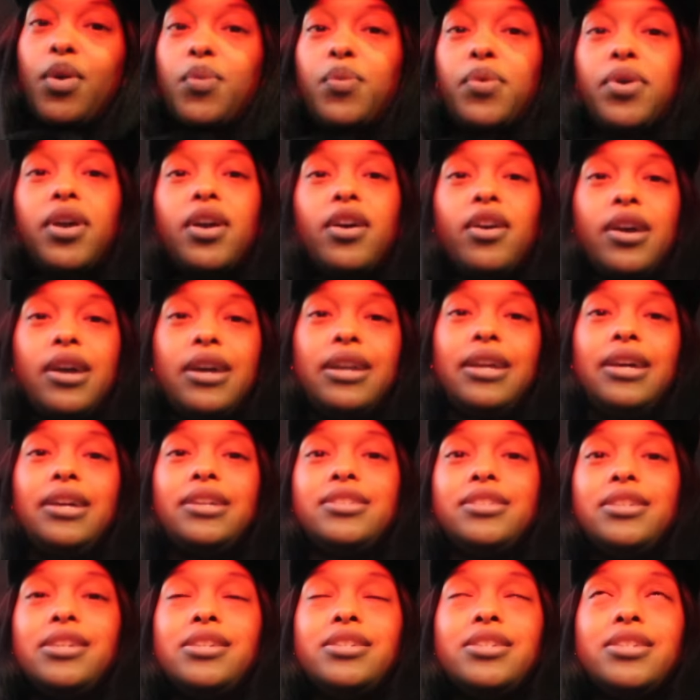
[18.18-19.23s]
We are at
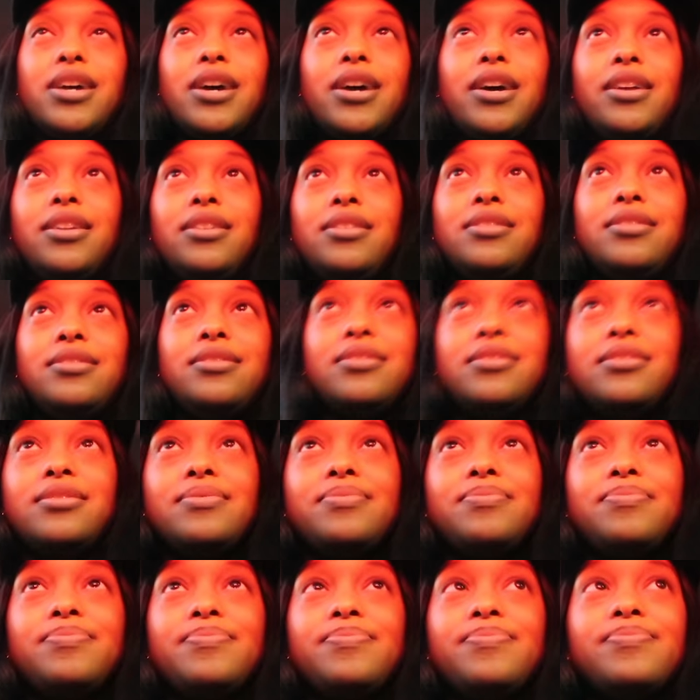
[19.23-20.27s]

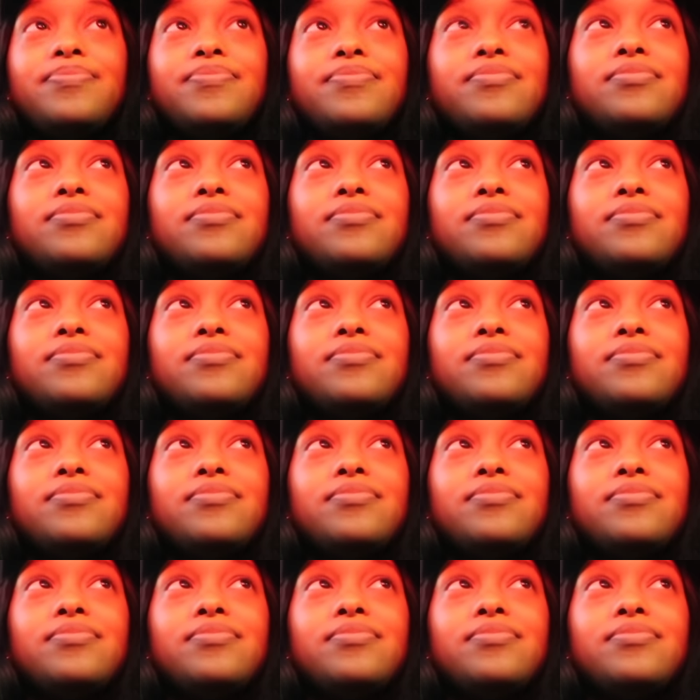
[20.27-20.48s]
HHN.